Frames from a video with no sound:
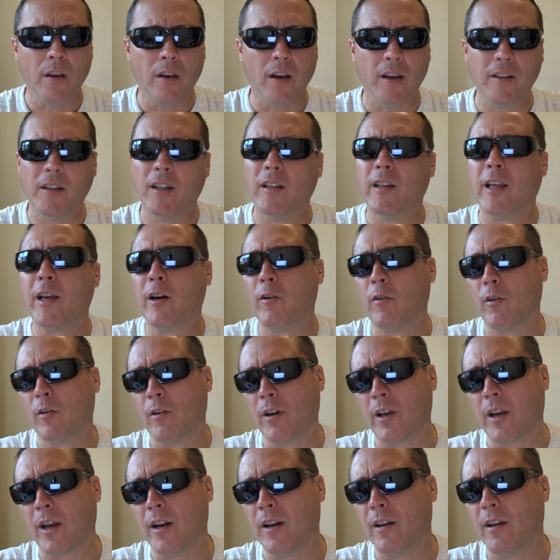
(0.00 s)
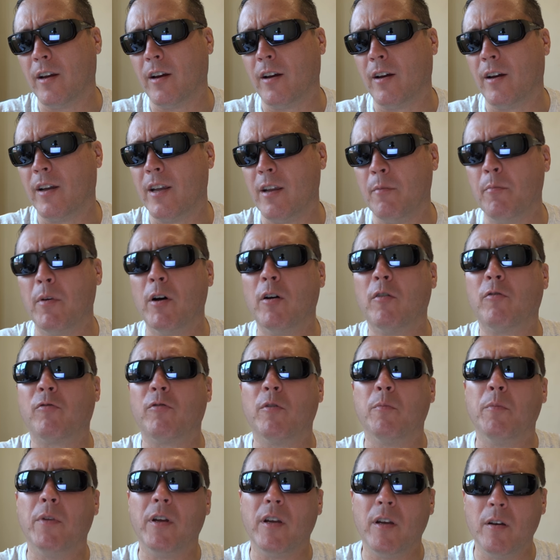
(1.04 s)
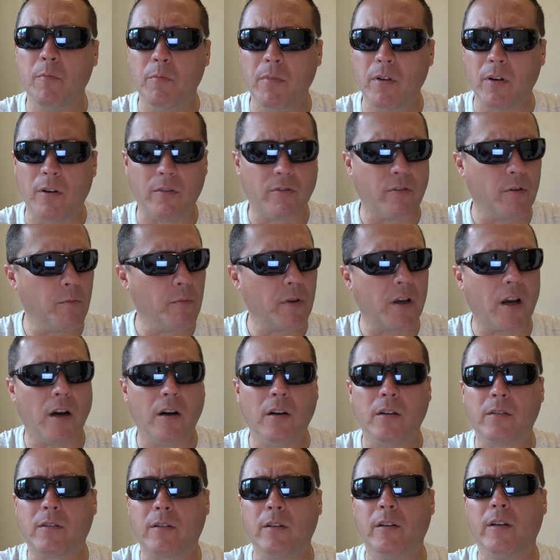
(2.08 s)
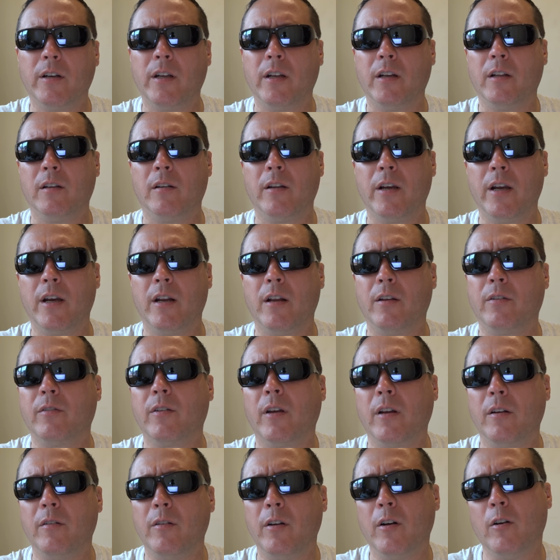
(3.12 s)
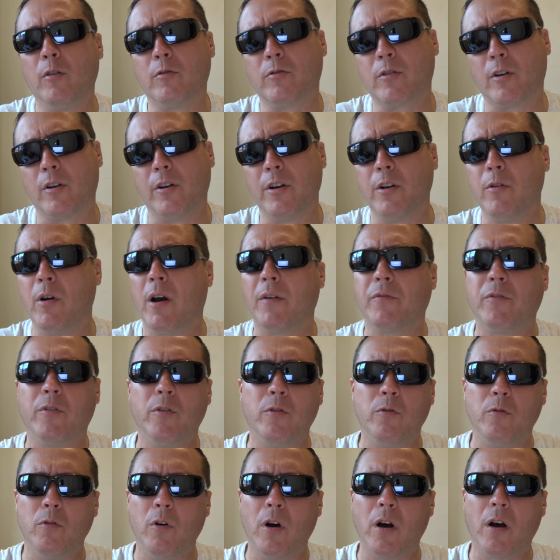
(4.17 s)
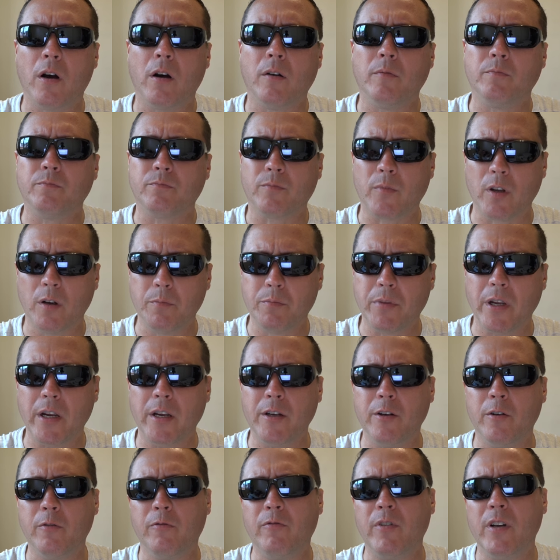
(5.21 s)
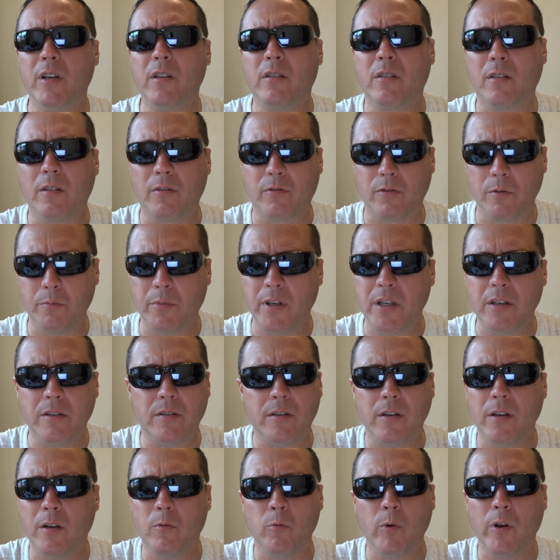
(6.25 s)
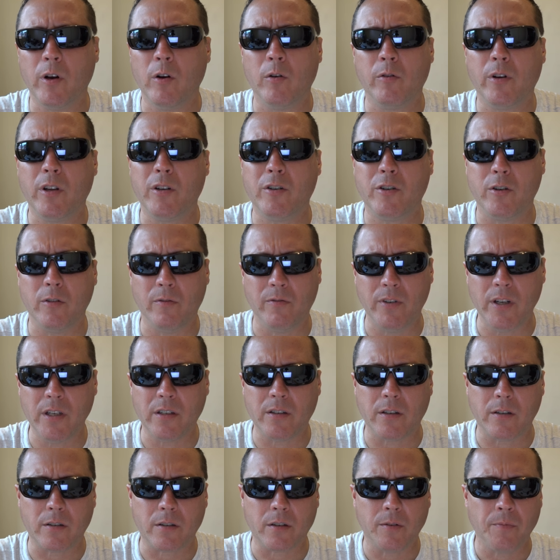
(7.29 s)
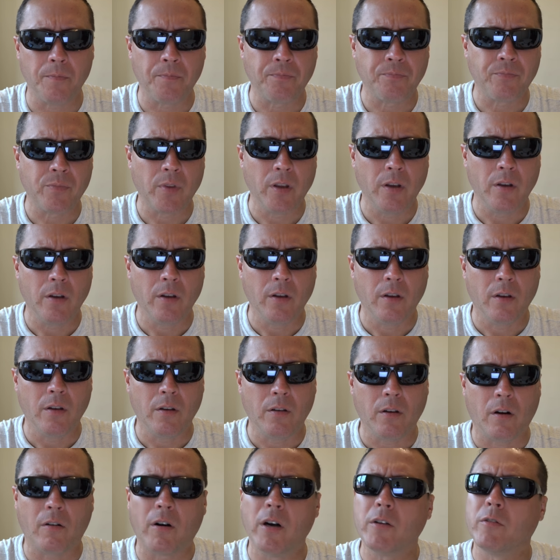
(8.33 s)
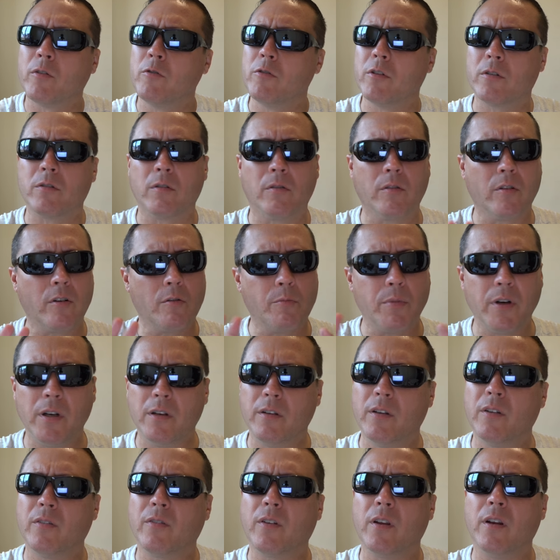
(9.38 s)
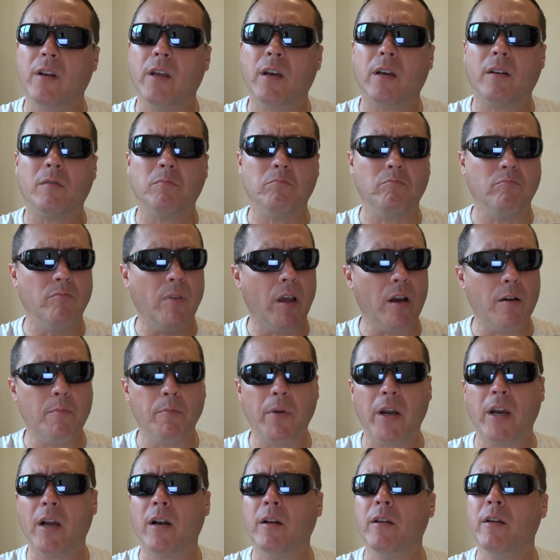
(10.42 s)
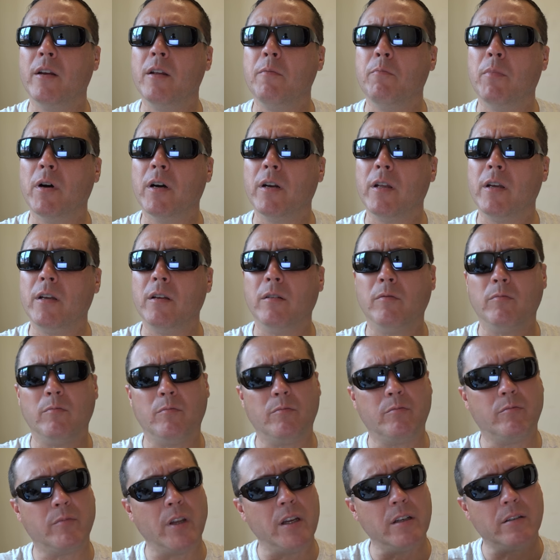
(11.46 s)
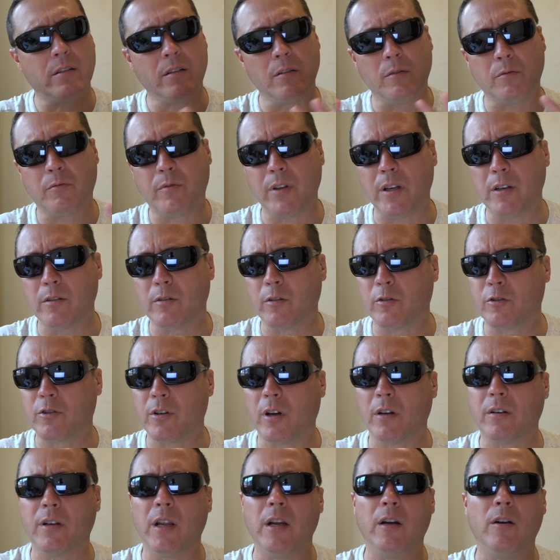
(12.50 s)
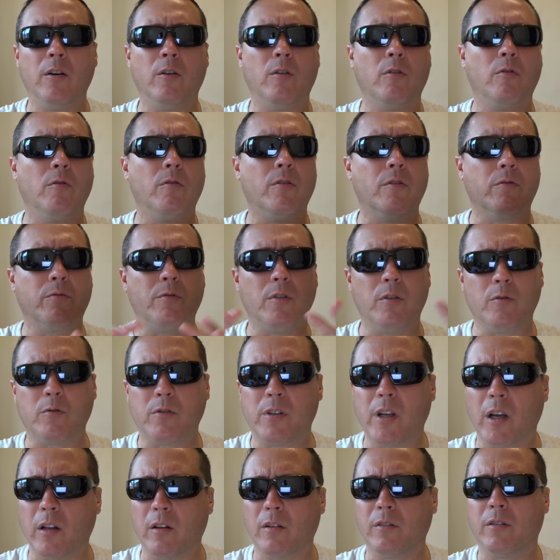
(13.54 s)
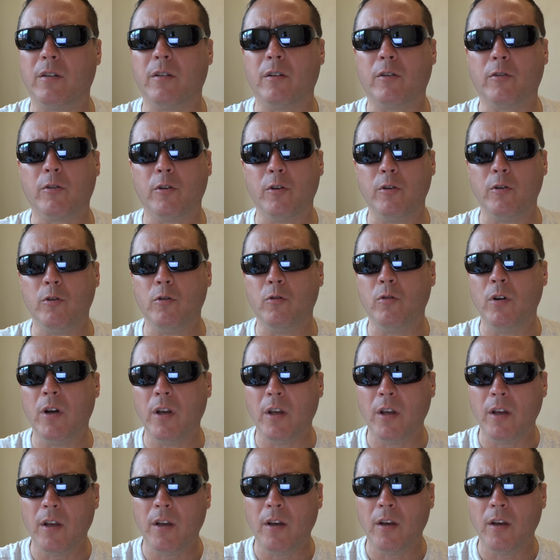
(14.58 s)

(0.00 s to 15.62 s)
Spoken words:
And then later on, I got an email from the consulate in Atlanta. I said, you know, sir, you have to obtain your visa from DC. We don't issue visas. All right, so just a little bit of disconnect. Not mad at anybody. Things are shut down. There's a skeleton crew.